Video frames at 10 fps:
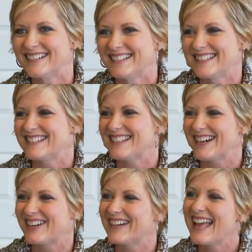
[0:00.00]

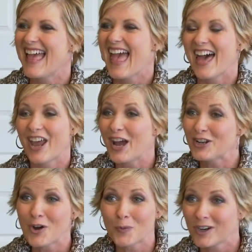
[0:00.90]
And I
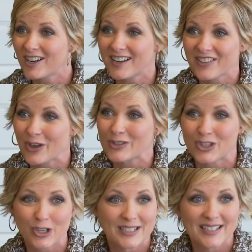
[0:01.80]
don't work those
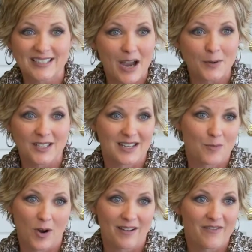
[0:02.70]
36 hours
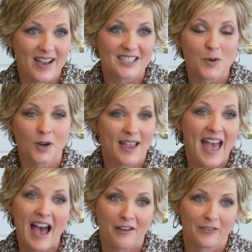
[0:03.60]
anymore. In fact, I work
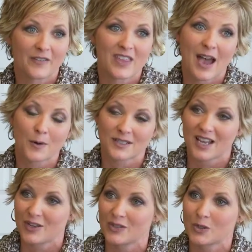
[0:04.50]
half of the hours
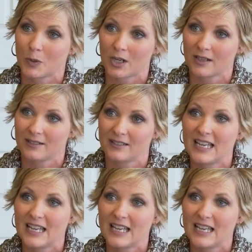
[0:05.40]
I used to work.